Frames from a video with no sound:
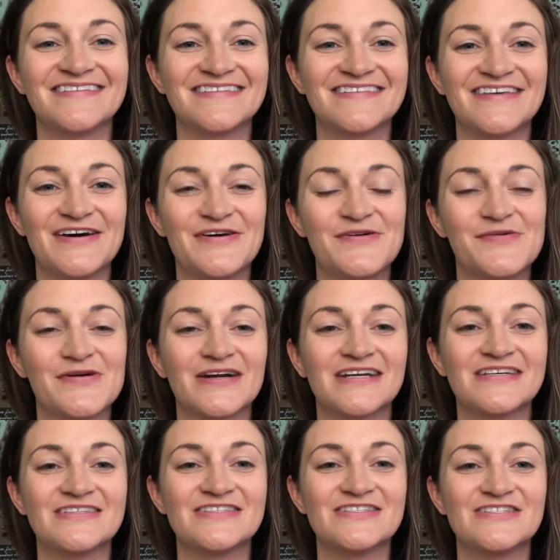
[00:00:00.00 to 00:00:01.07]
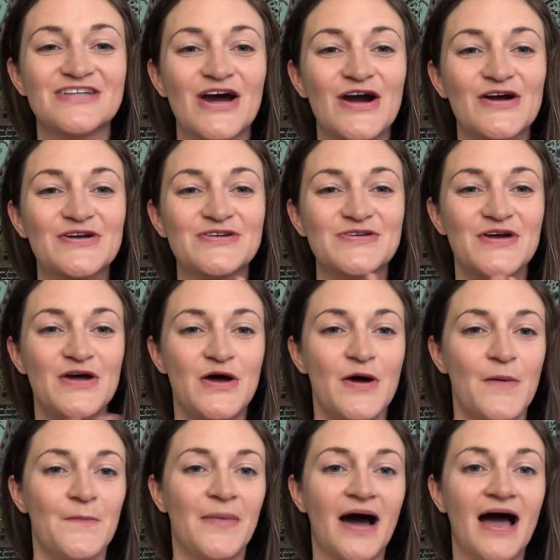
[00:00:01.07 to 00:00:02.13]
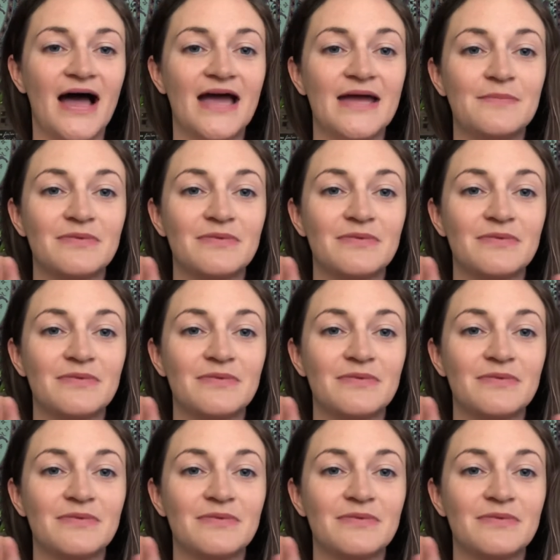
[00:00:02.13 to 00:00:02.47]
So we're going to start by